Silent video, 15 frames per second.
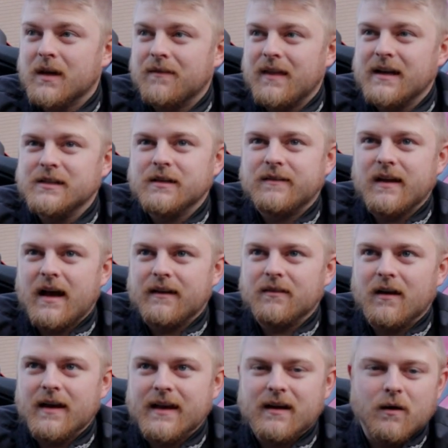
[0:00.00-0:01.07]
they just had
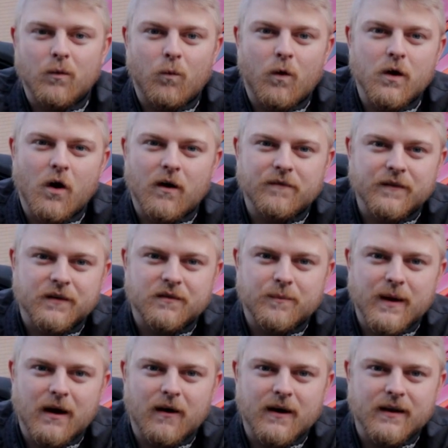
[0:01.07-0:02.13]
like a one-off
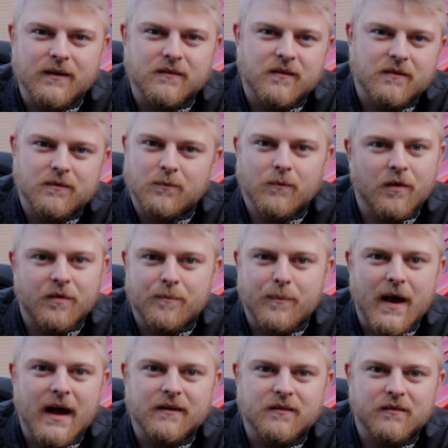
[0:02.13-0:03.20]
experience with
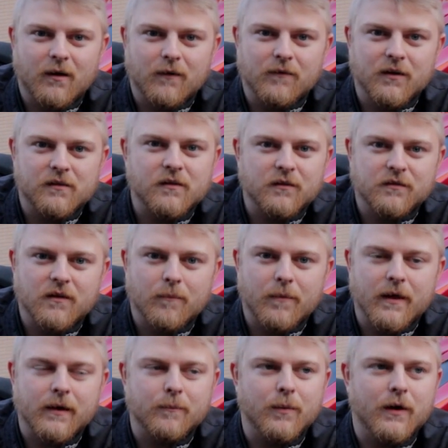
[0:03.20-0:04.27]
bad service or
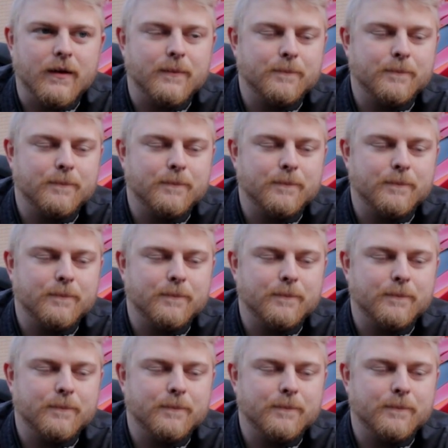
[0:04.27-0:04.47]
something, but